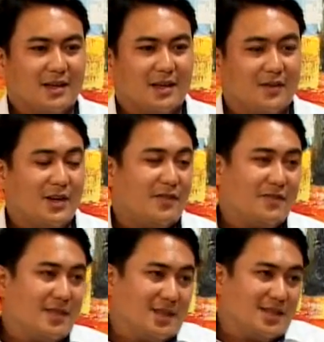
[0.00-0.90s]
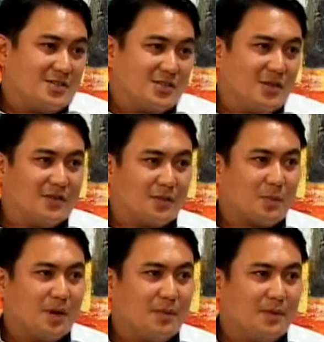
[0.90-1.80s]
even if it doesn't solve your
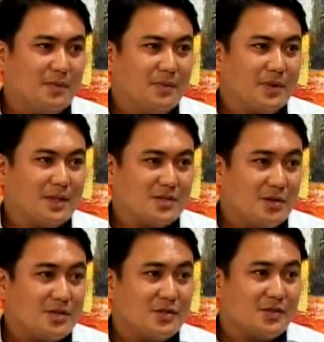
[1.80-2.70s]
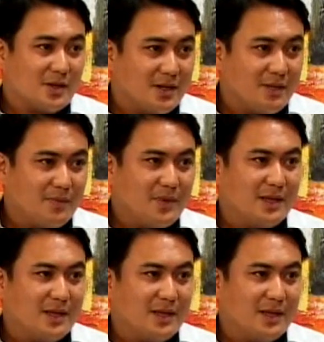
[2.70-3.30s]
problem, but as long as you've heard them,